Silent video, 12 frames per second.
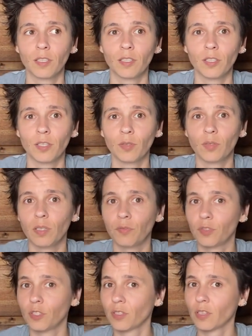you know,
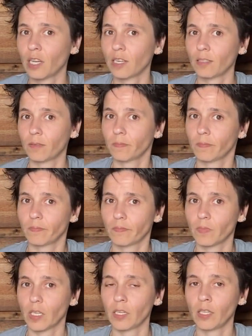if you just kind of
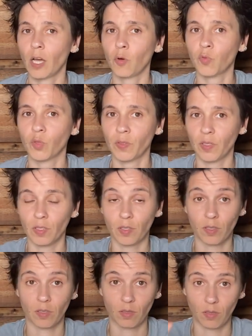allow for things
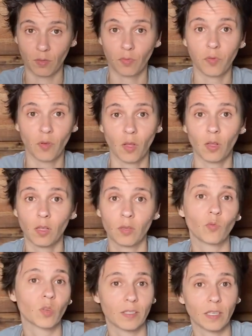to, to fall
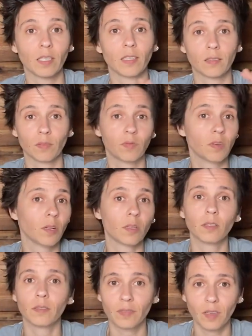where they need to
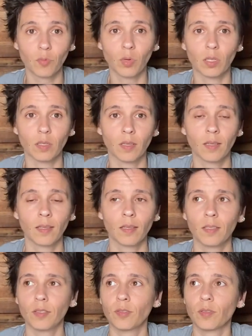fall, they will.
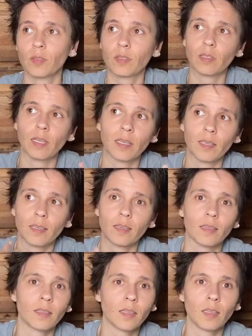So it's like
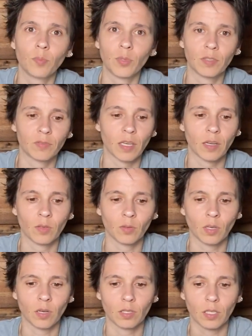a little bit of that
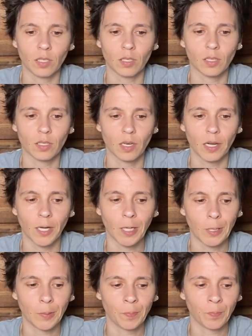going on here.
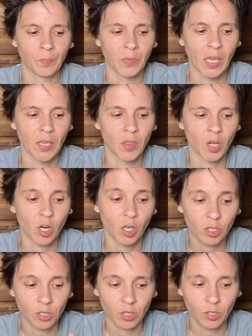Um, in the
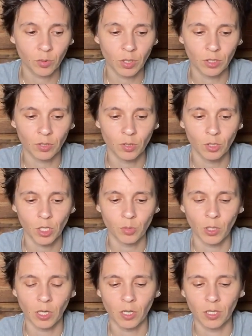current situation, the
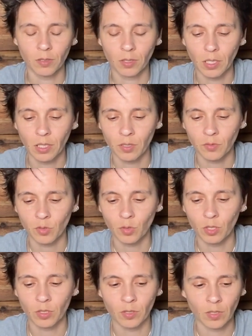Judgment card, the King of
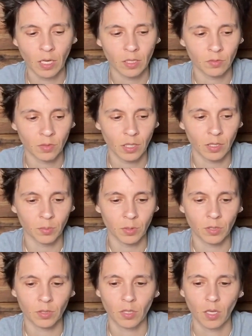Swords, the Nine of
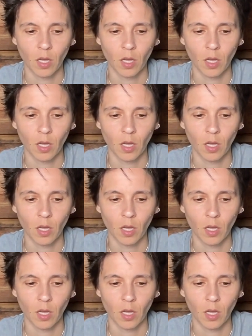Cups,